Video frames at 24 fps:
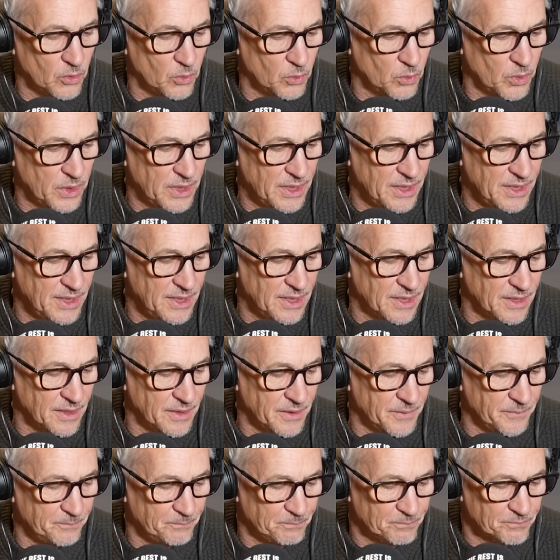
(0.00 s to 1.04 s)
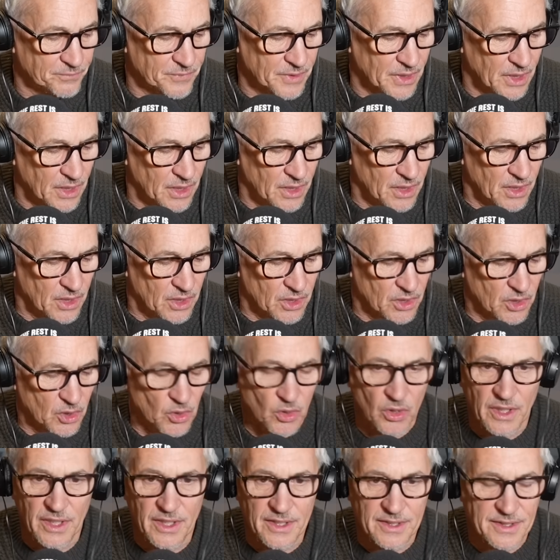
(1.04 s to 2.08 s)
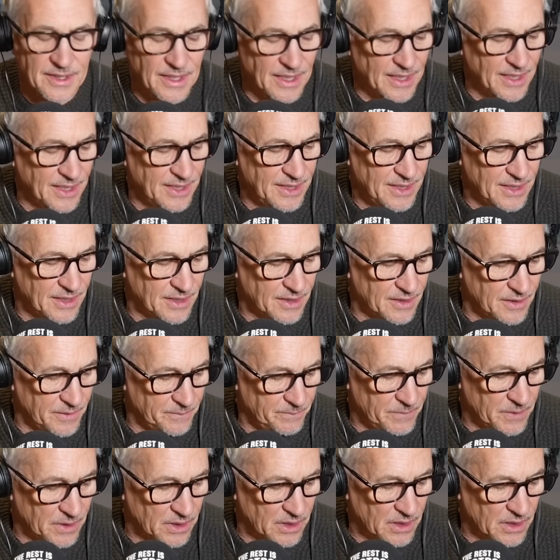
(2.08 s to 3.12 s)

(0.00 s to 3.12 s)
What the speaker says: we call it a day, a